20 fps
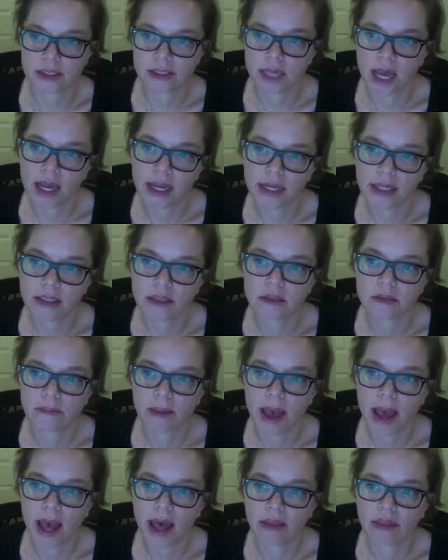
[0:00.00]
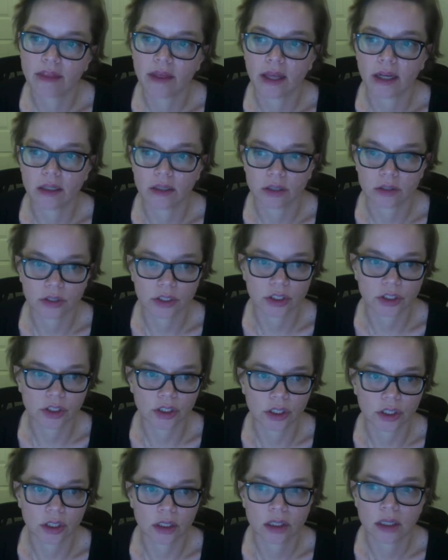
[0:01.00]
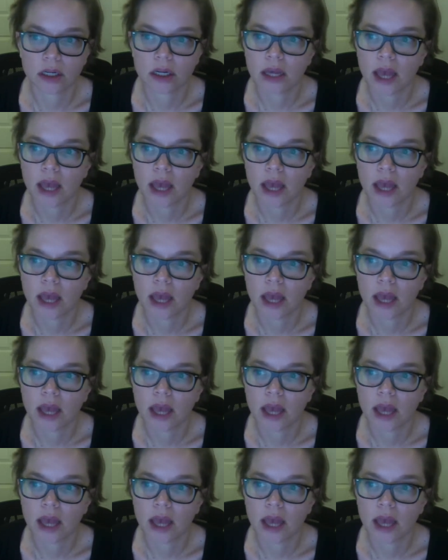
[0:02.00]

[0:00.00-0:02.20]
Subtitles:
science, math, and literature.